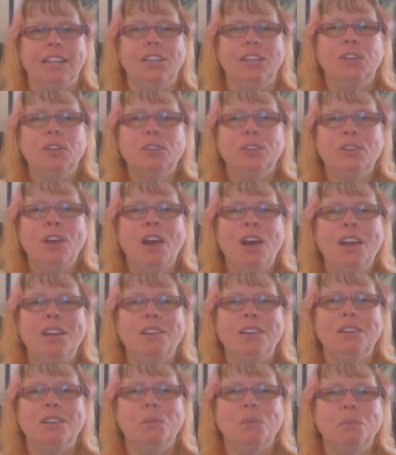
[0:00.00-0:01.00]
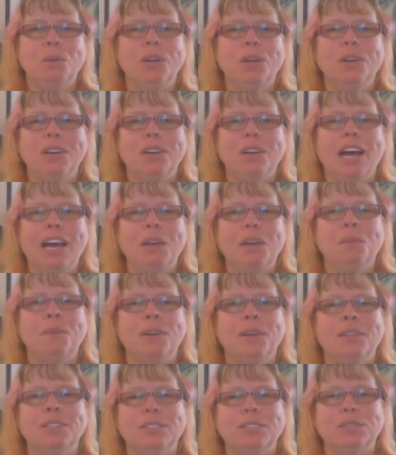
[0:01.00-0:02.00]
you're not where I
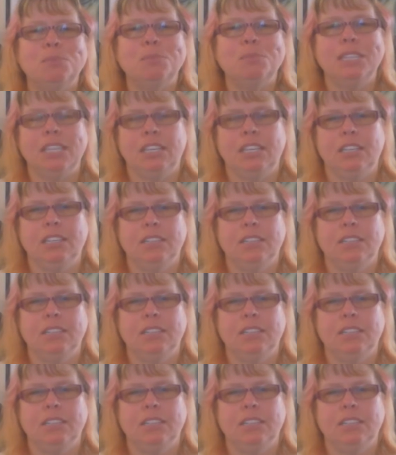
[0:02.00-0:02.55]
want to be.